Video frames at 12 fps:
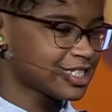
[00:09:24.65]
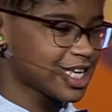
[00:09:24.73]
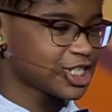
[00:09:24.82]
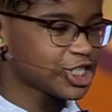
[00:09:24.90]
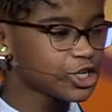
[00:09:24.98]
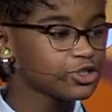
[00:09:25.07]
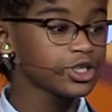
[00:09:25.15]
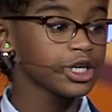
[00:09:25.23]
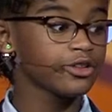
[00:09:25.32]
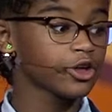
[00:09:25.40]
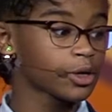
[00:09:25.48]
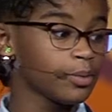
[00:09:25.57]
that children
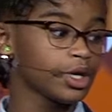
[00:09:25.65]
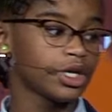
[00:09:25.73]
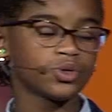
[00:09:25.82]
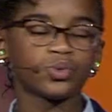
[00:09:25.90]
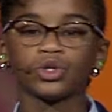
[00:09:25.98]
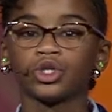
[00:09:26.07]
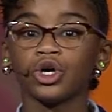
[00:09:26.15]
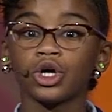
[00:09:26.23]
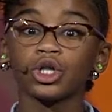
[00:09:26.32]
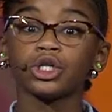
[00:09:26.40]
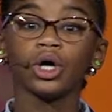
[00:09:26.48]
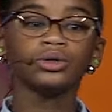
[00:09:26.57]
in their communities will look
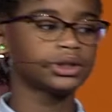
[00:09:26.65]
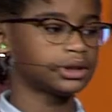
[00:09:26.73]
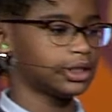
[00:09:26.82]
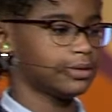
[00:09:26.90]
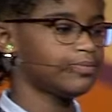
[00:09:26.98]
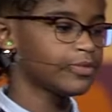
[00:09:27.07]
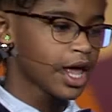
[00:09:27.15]
closely